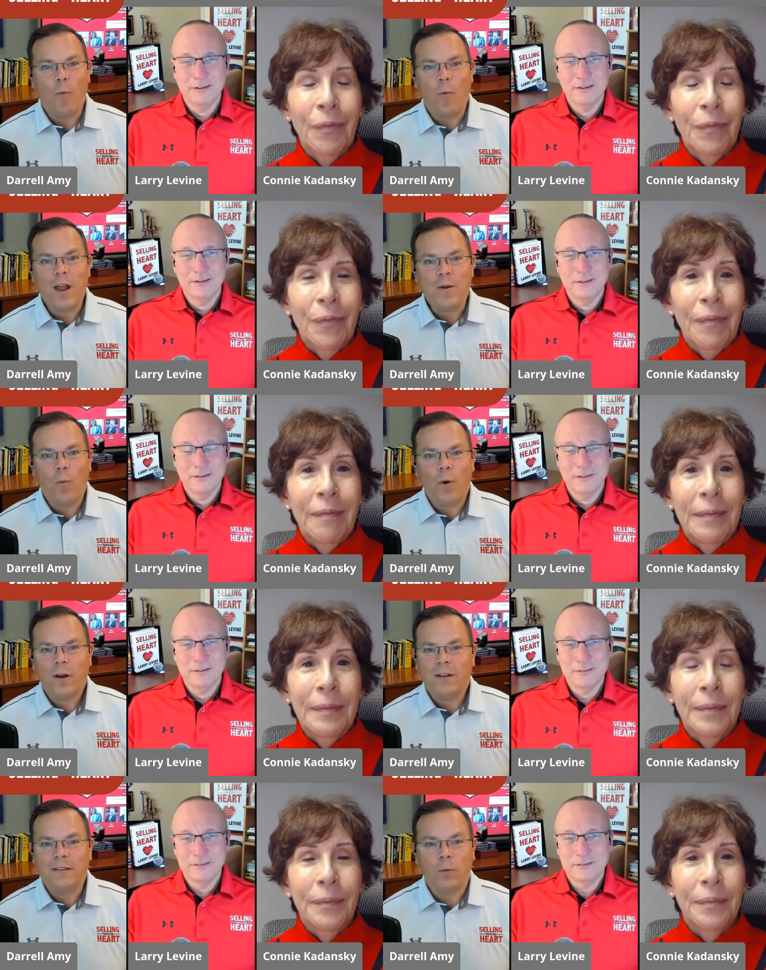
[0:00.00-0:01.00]
Speaker 1: what what
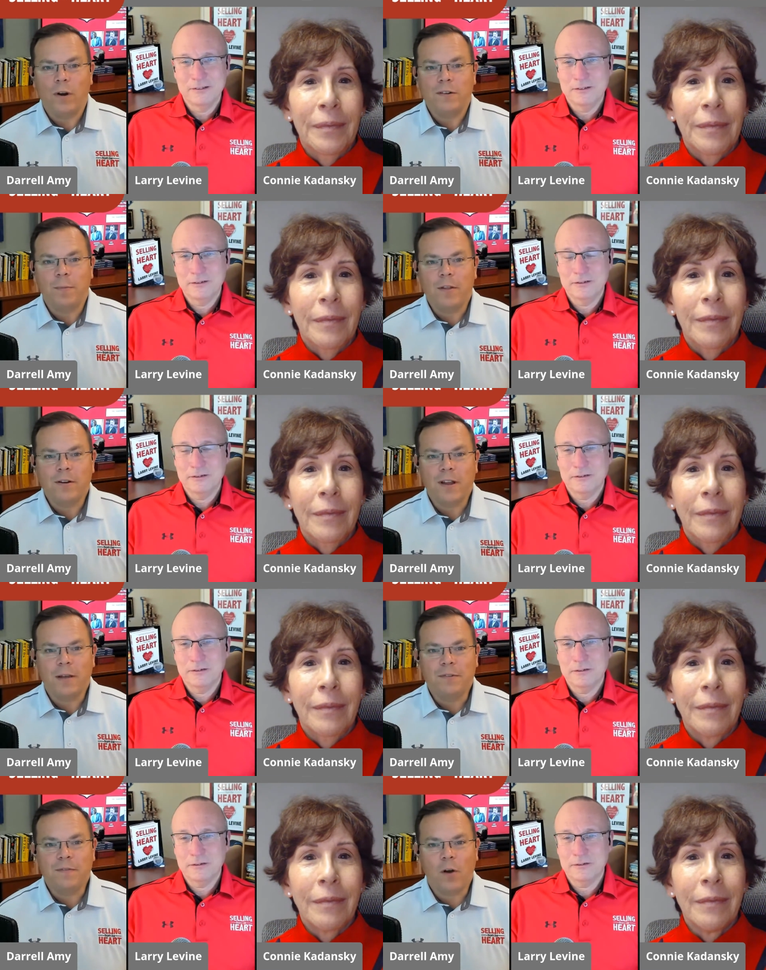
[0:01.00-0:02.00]
is what are some other
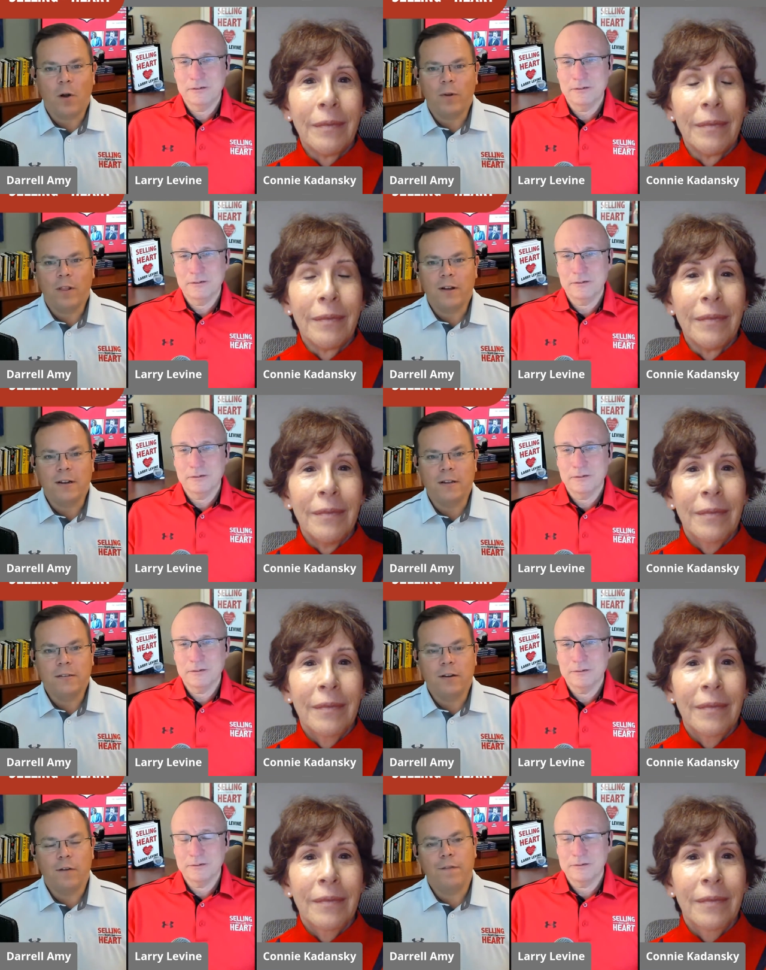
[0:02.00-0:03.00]
types of call reluctance
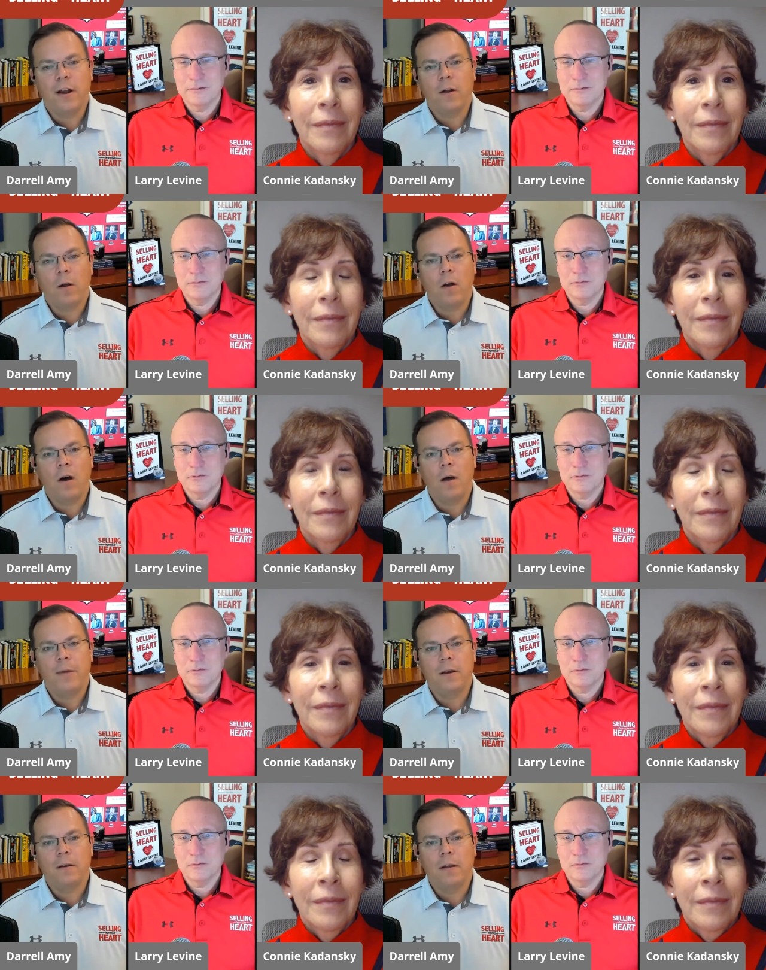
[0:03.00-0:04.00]
that you're finding are
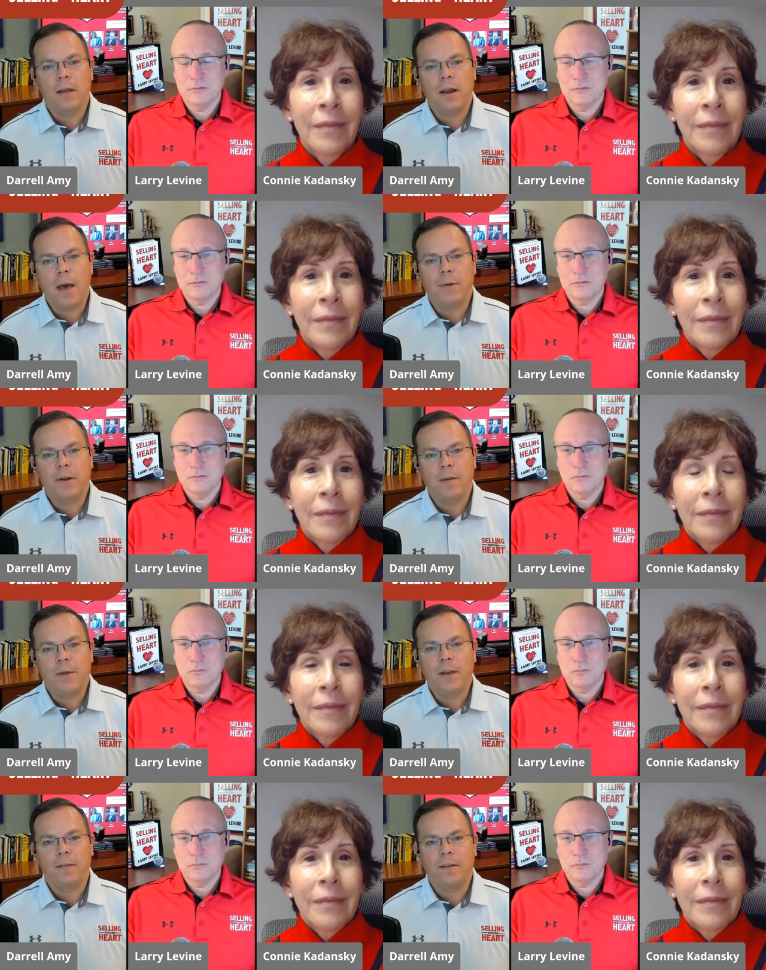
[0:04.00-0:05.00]
common and
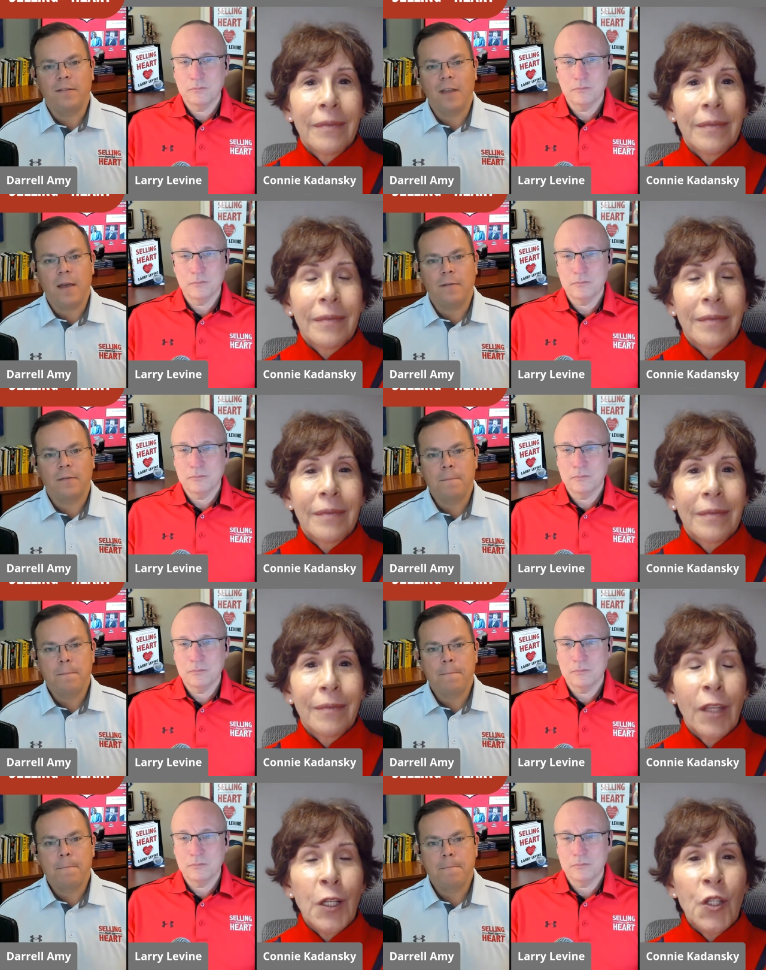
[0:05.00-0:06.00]
epidemic these days?
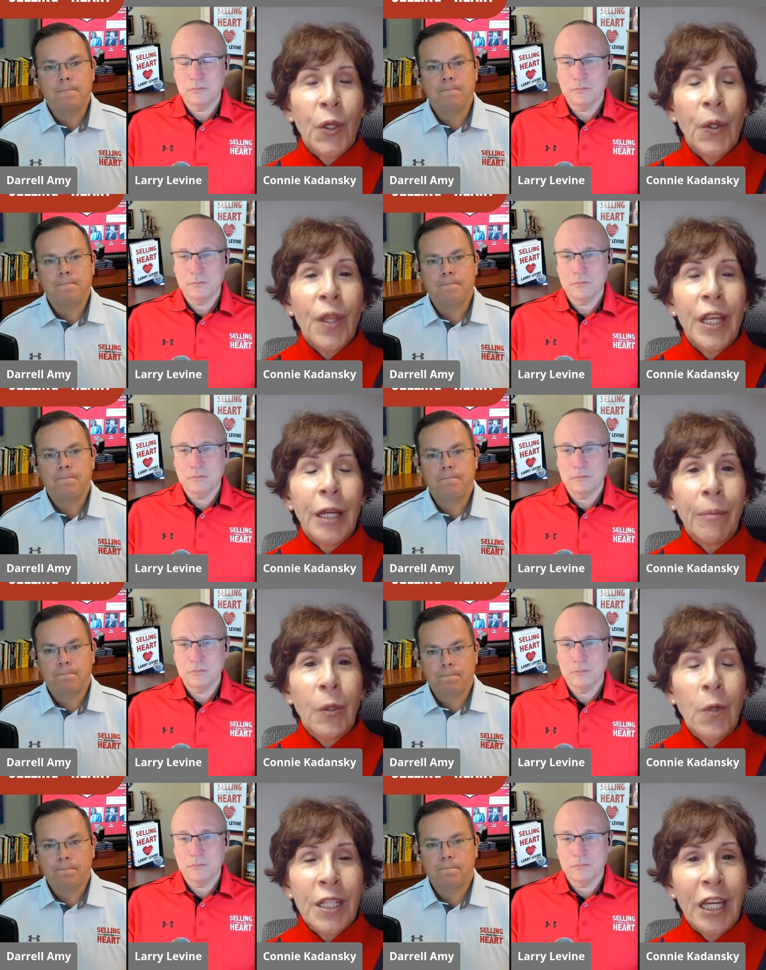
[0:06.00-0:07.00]
Speaker 2: So the number
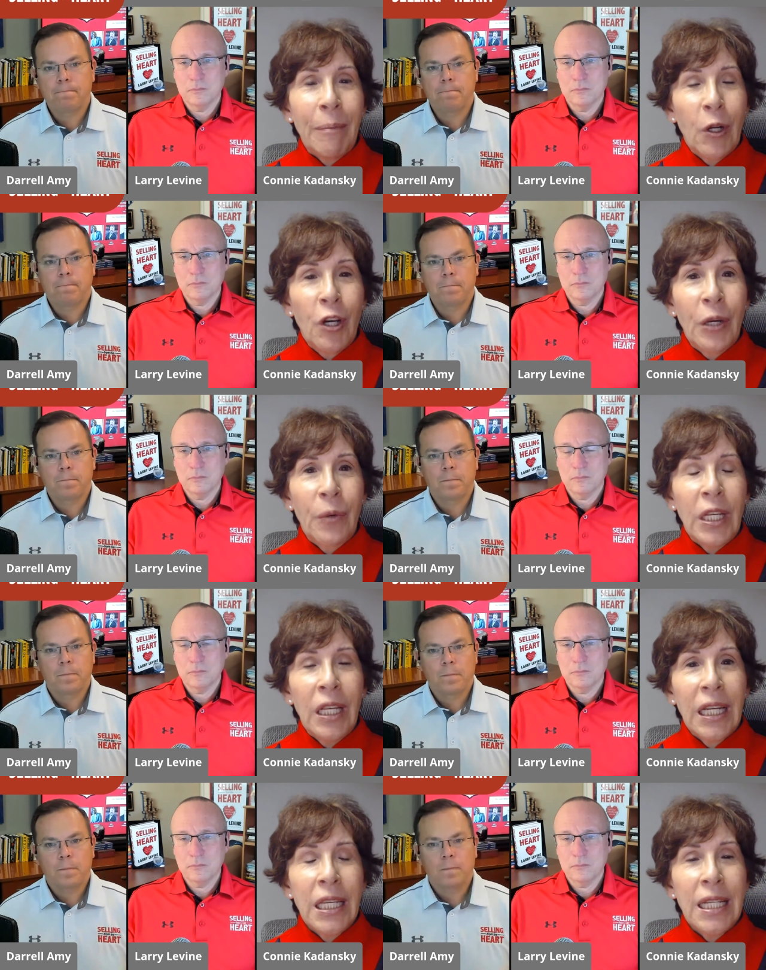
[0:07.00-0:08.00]
one type of call
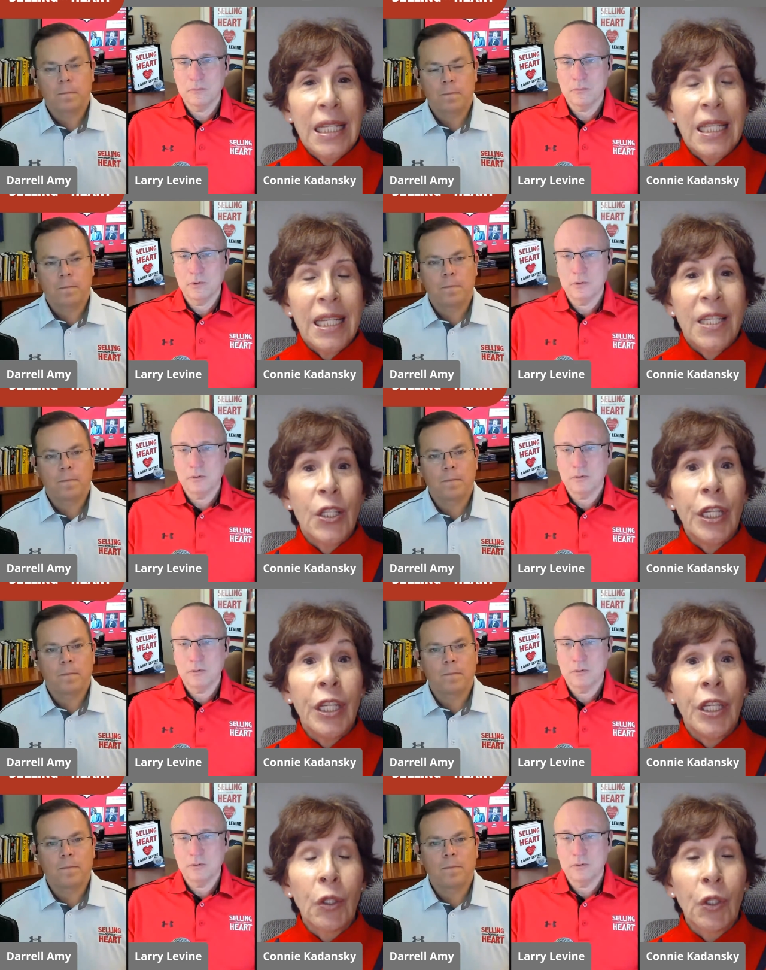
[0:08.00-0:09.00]
reluctance is
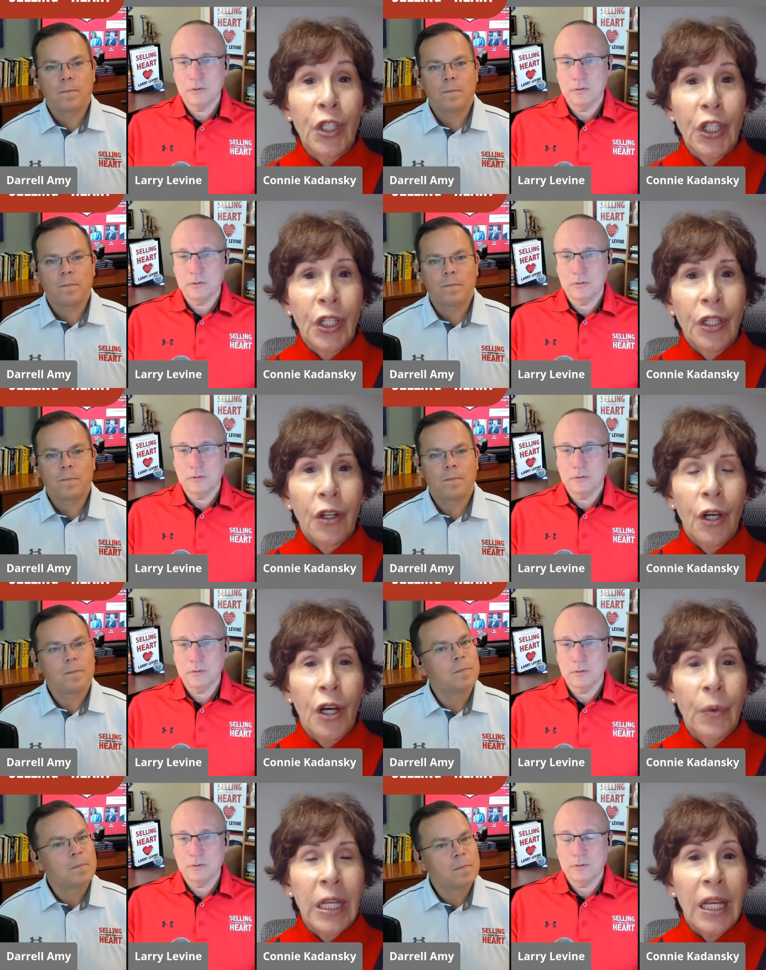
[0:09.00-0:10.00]
yielder call
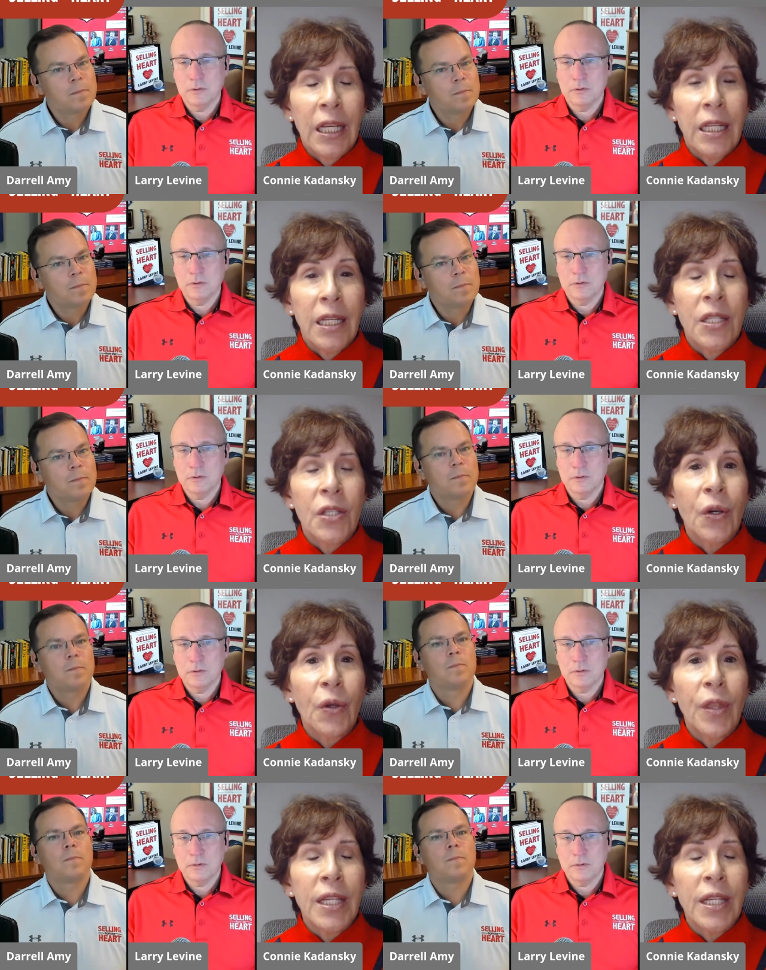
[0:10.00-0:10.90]
reluctance. So the